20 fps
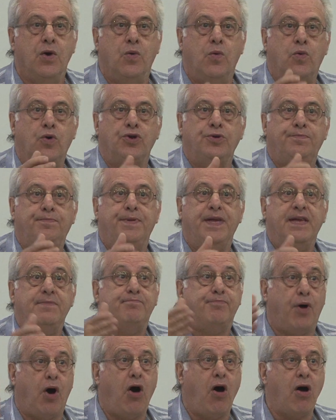would be
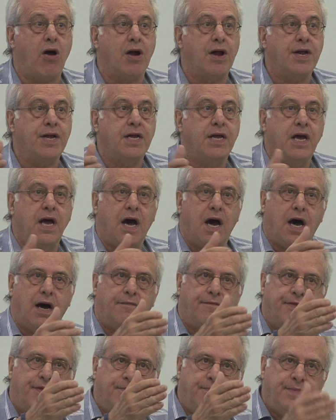part
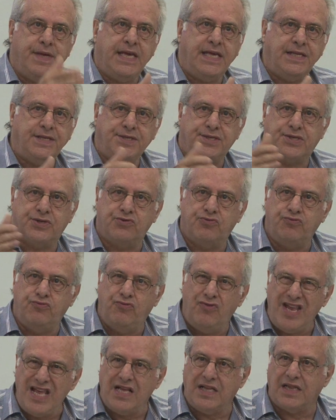of the means to
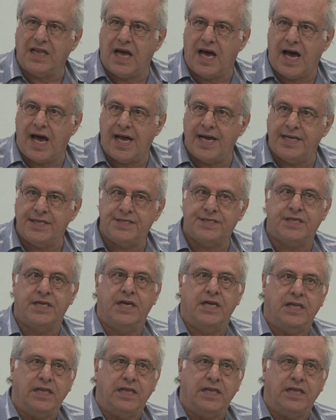realize